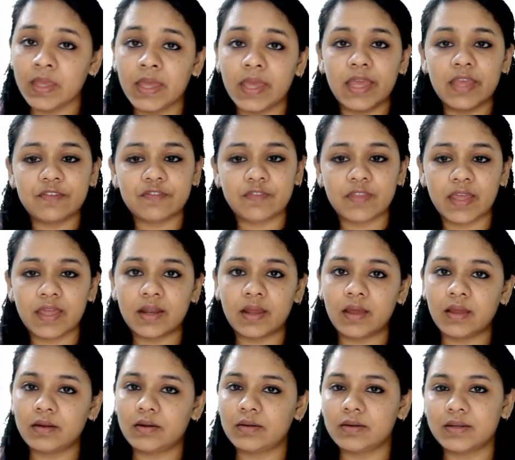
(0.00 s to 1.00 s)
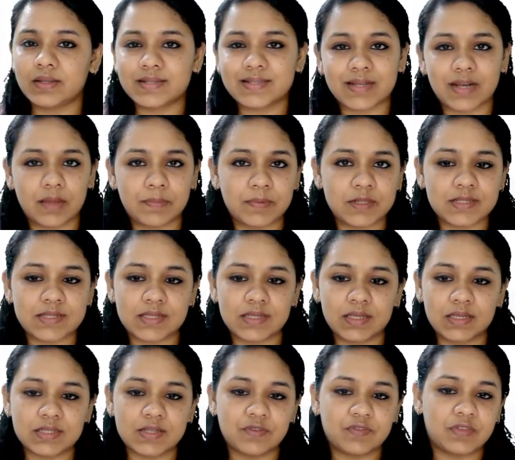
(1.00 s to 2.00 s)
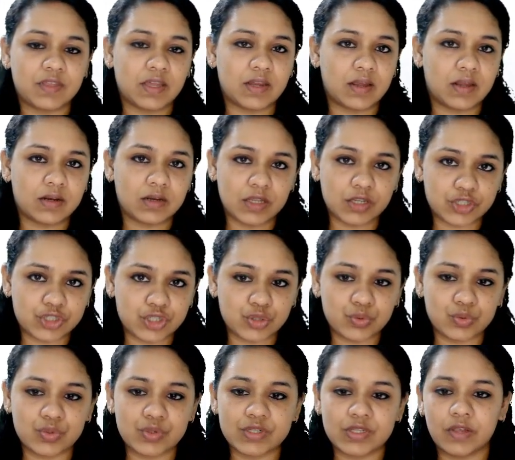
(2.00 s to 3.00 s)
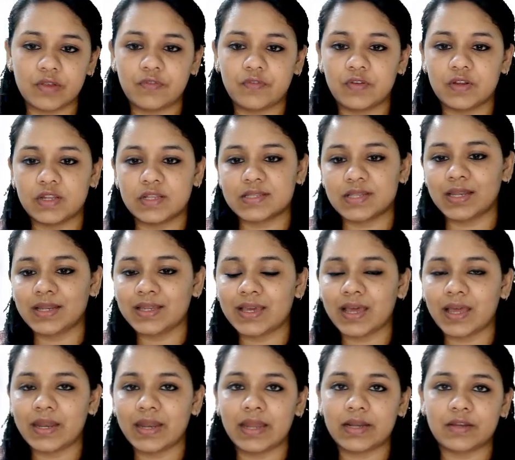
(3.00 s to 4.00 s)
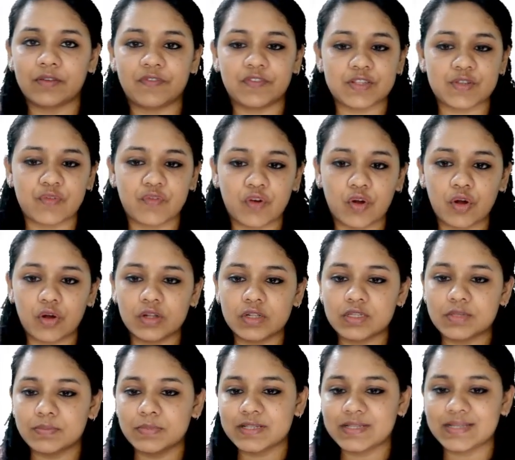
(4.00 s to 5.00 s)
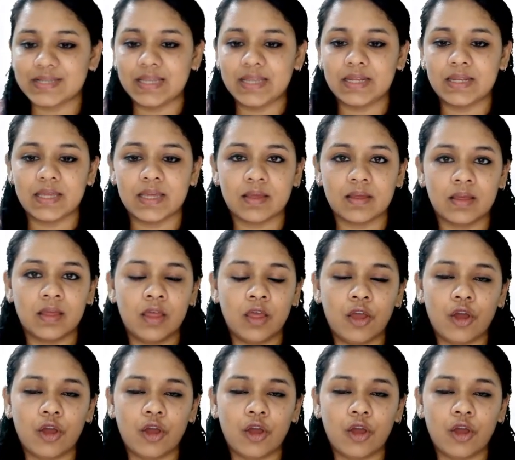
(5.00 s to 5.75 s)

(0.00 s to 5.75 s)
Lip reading: If there are discrepancies, if there are issues, if it is incorrect, if it's false, misleading,